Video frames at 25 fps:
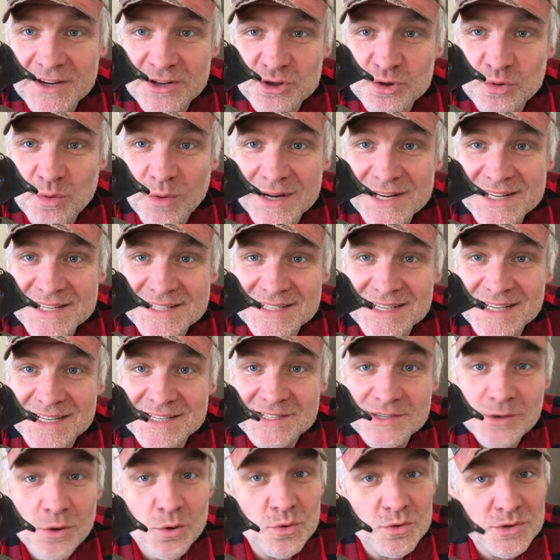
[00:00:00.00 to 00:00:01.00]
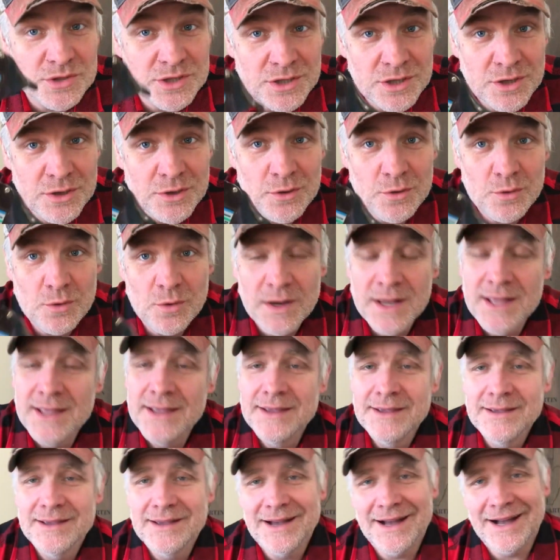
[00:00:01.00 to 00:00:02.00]
2602.
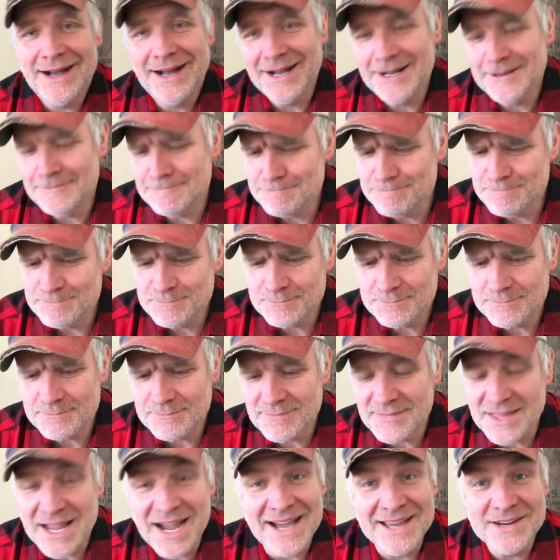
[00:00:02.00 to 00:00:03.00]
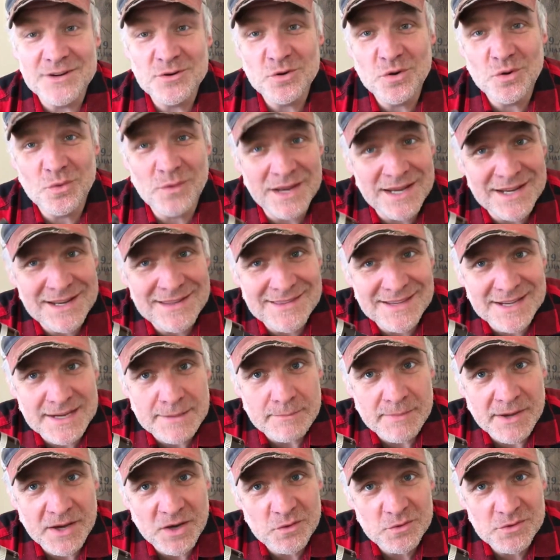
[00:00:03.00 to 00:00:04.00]
I don't know anything
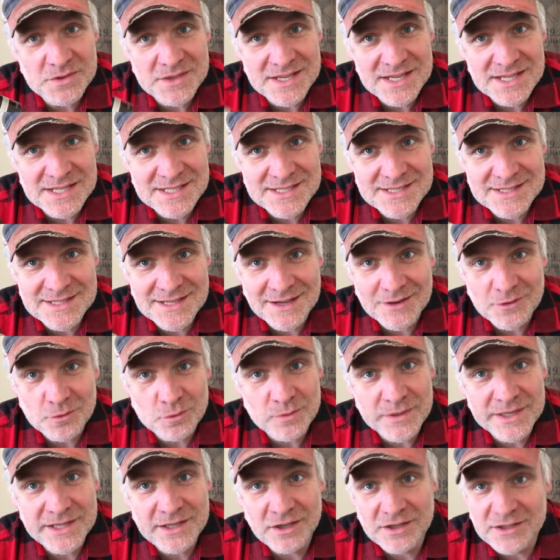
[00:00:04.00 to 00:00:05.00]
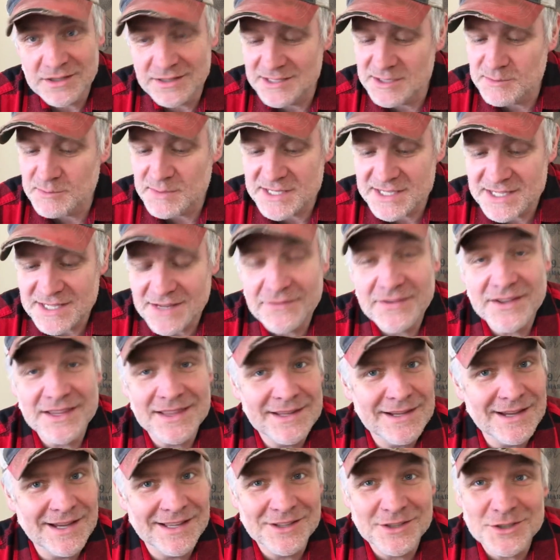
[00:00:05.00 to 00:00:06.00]
about this reel
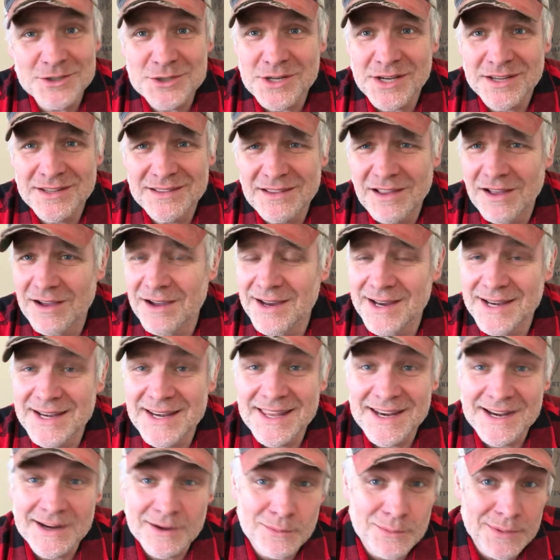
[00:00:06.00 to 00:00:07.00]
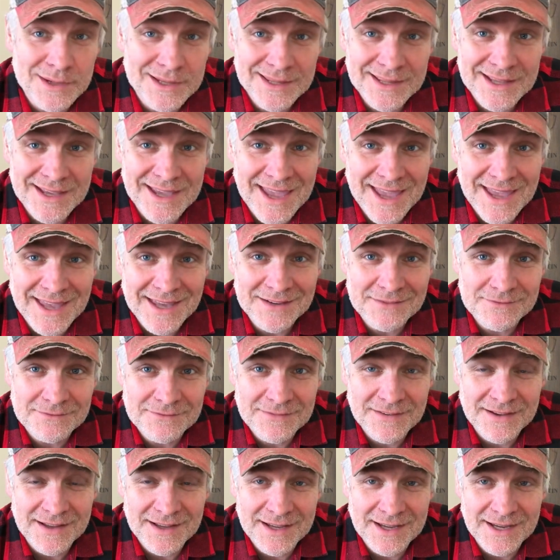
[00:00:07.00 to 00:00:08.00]
specifically. I looked online and I really can't
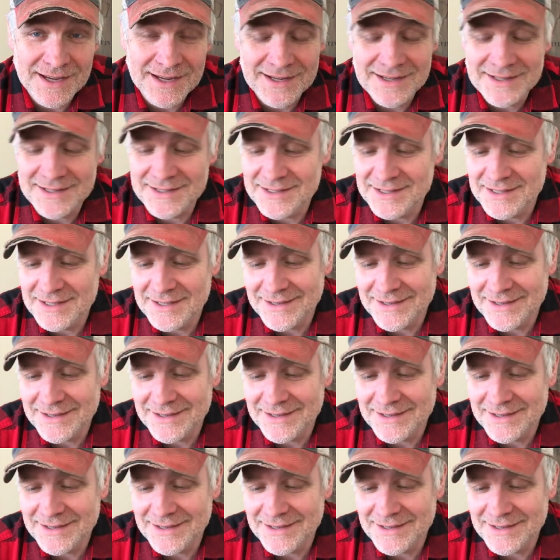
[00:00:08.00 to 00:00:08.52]
find